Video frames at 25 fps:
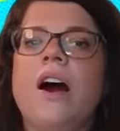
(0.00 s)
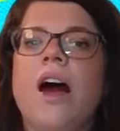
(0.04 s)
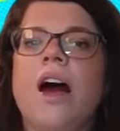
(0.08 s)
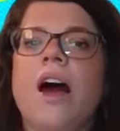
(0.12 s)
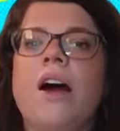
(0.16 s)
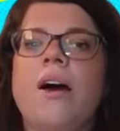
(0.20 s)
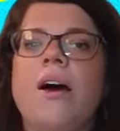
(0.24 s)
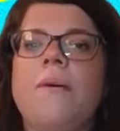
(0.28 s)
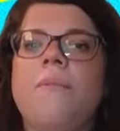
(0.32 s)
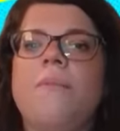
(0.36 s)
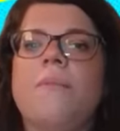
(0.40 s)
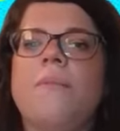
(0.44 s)

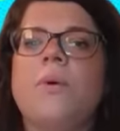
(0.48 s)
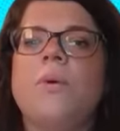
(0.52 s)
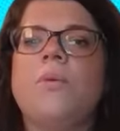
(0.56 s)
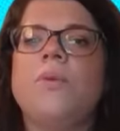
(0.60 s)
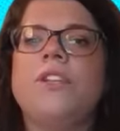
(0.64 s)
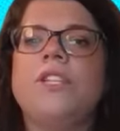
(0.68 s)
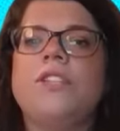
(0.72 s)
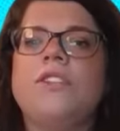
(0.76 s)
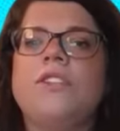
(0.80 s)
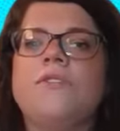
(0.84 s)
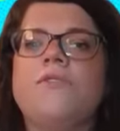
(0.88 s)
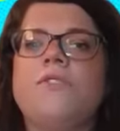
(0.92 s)
um,
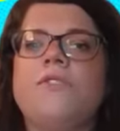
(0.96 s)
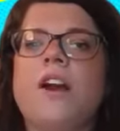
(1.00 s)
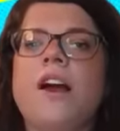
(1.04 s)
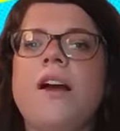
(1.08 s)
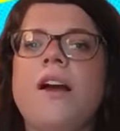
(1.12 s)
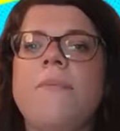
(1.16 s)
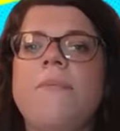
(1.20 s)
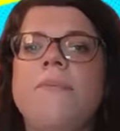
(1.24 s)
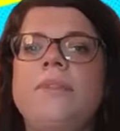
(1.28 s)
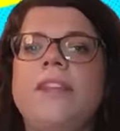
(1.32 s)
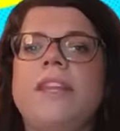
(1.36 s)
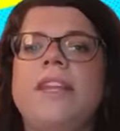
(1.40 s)
was
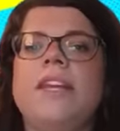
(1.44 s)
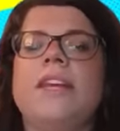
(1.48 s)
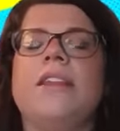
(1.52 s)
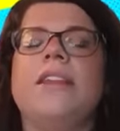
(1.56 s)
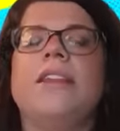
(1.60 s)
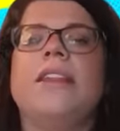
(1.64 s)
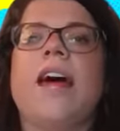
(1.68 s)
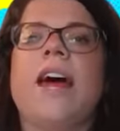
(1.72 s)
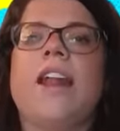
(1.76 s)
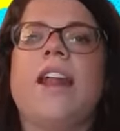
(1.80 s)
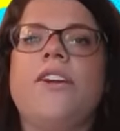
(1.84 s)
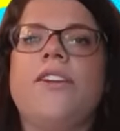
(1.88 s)
from the
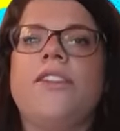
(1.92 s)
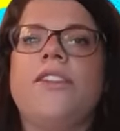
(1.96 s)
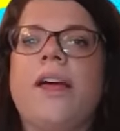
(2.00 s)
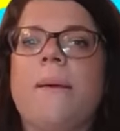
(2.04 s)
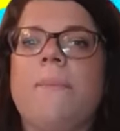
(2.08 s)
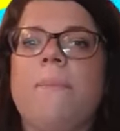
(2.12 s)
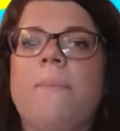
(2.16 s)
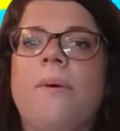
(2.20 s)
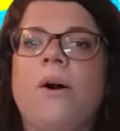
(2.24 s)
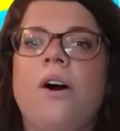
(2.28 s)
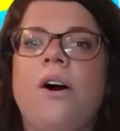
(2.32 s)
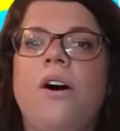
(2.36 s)
letter
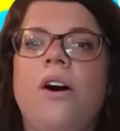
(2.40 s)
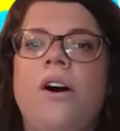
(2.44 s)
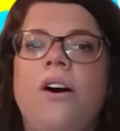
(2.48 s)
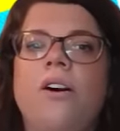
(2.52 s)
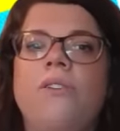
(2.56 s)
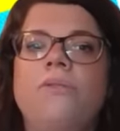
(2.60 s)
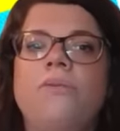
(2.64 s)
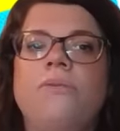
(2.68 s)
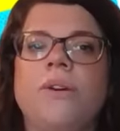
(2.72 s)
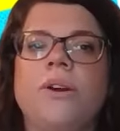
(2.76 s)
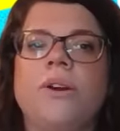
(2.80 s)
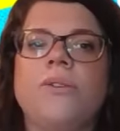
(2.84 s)
that
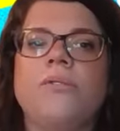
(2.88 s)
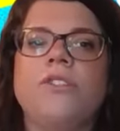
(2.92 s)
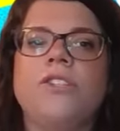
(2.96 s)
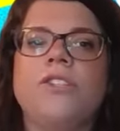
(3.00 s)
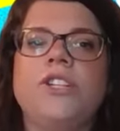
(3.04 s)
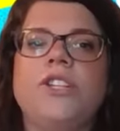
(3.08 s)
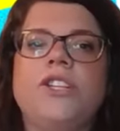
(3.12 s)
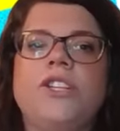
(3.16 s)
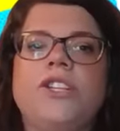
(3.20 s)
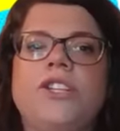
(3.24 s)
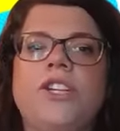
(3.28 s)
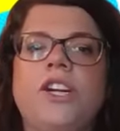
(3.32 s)
Paul wrote
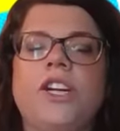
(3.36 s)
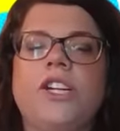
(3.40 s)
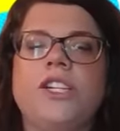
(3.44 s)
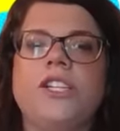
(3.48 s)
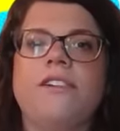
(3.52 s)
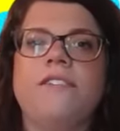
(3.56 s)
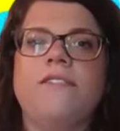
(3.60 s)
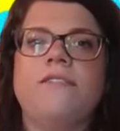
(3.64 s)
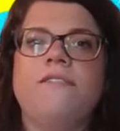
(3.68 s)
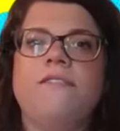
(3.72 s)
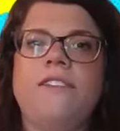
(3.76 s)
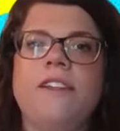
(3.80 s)
to the church
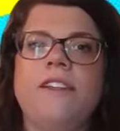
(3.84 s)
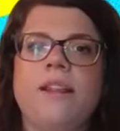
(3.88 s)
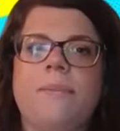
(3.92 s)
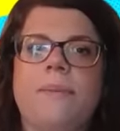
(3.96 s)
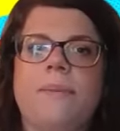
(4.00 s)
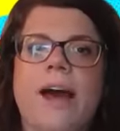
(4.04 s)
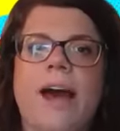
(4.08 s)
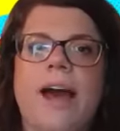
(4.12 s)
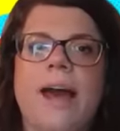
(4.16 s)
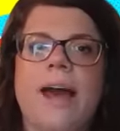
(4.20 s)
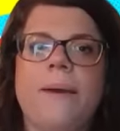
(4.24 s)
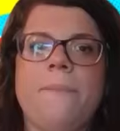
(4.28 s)
in
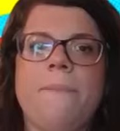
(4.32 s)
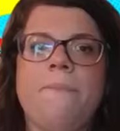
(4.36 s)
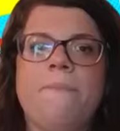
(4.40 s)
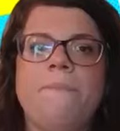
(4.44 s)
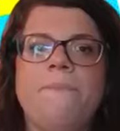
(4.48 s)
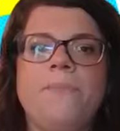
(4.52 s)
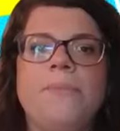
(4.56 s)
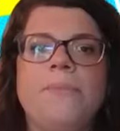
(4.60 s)
Philippi.